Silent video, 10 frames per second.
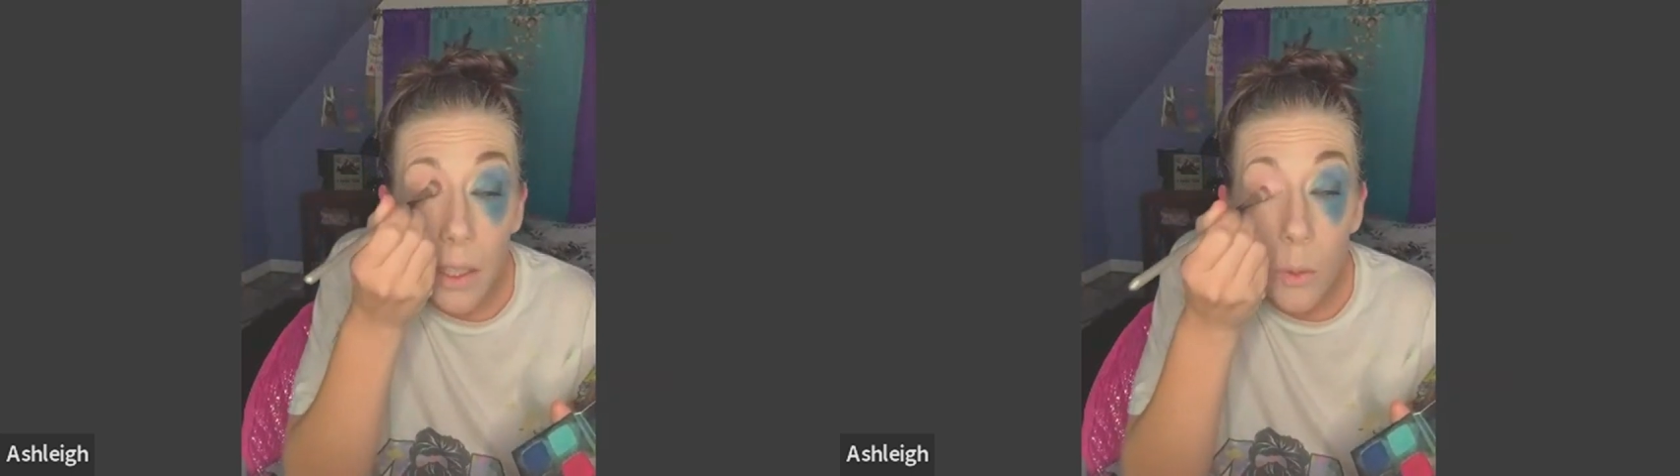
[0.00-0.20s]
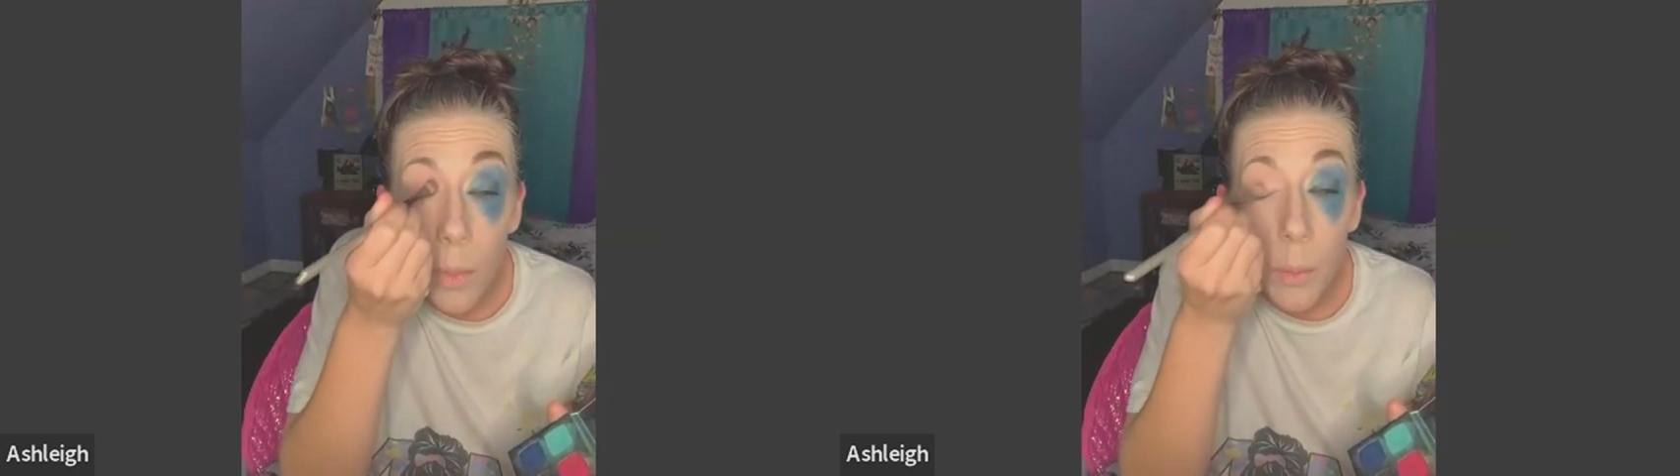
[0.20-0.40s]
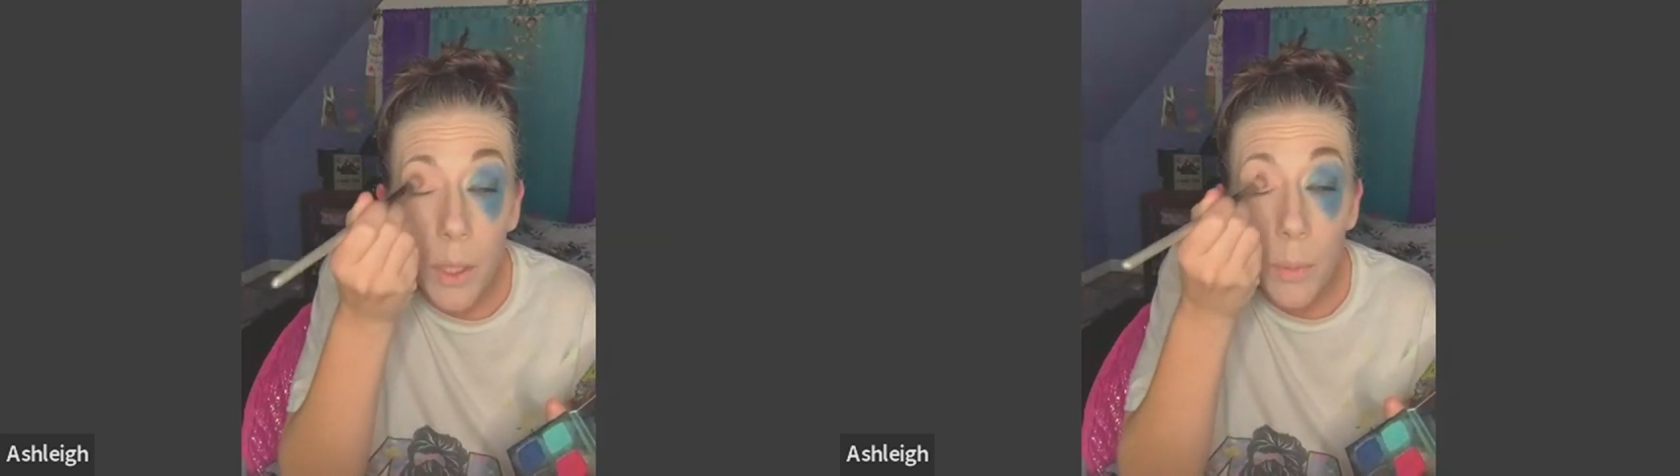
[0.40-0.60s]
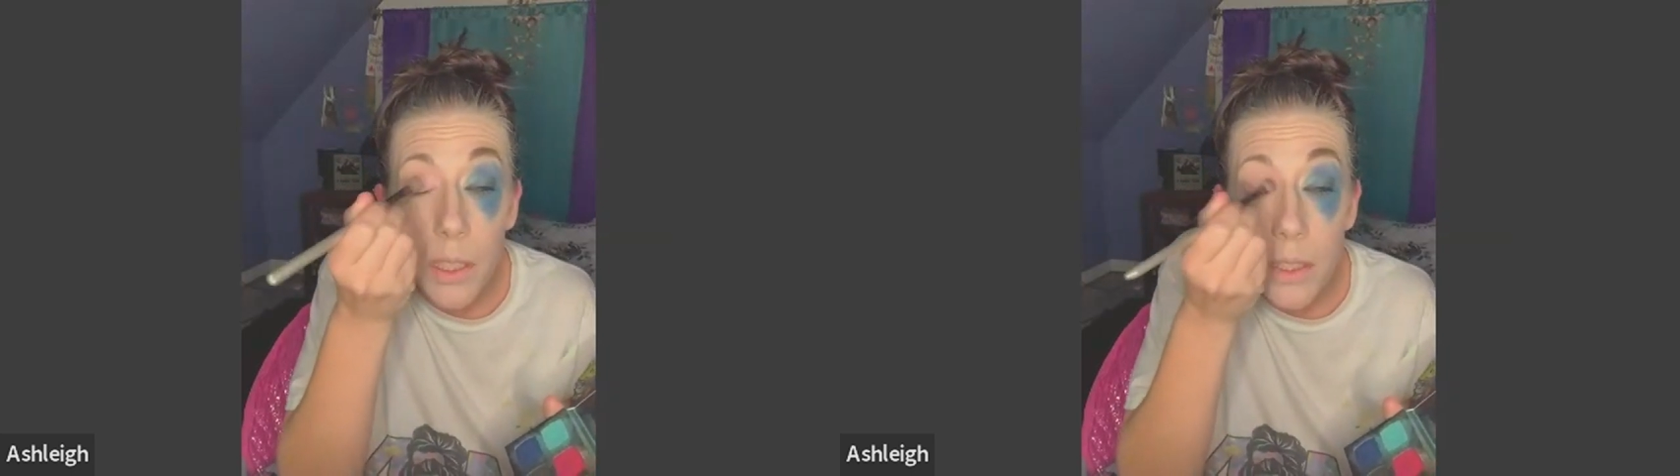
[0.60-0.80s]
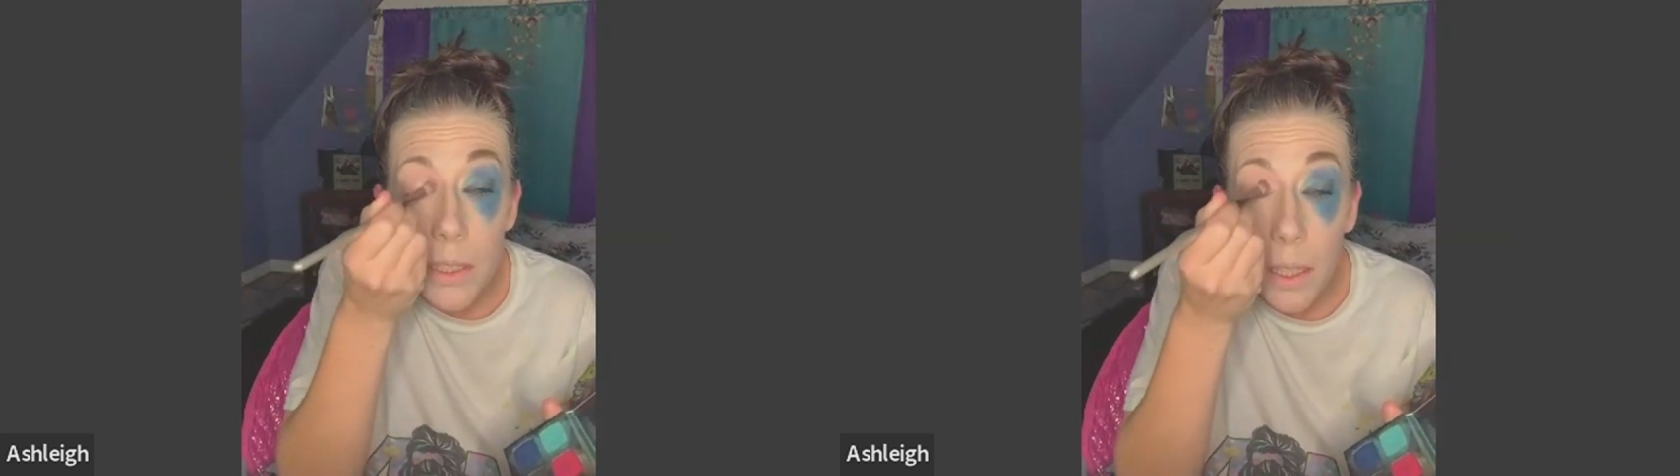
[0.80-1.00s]
You might be able
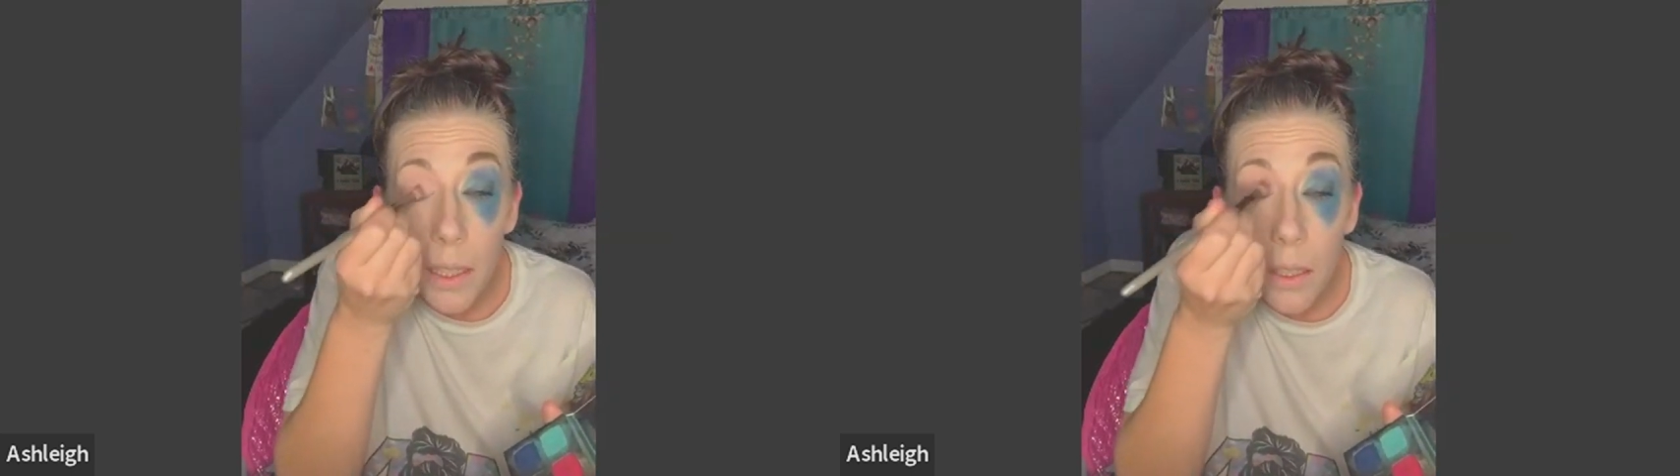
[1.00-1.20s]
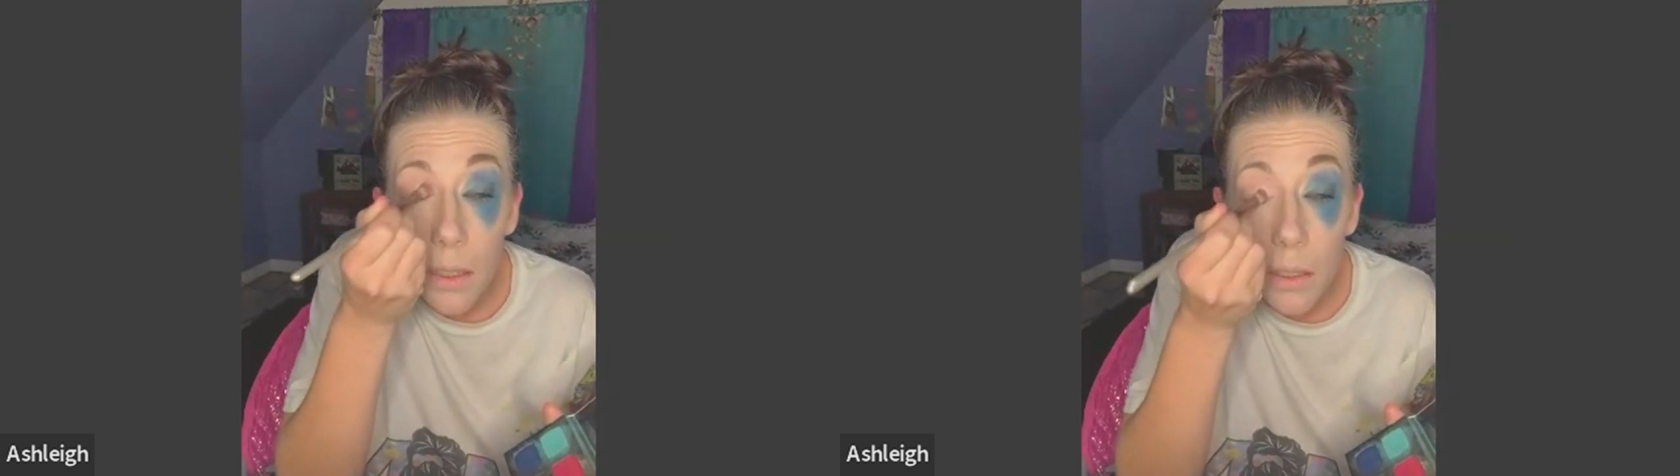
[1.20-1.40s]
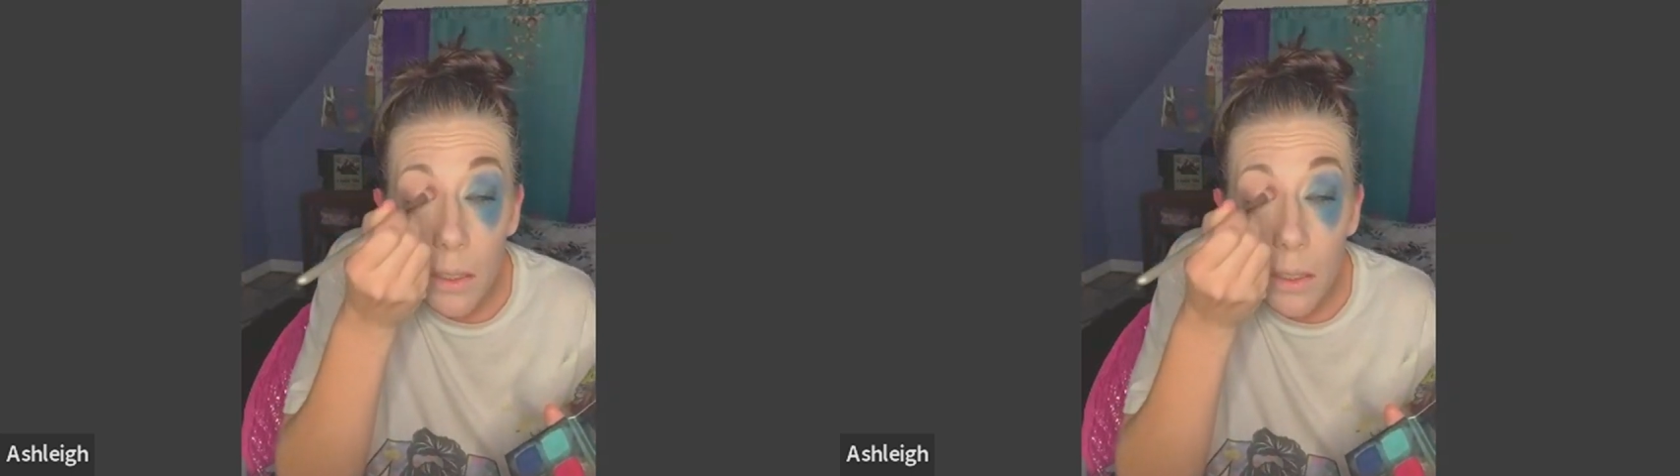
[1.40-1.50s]
to see.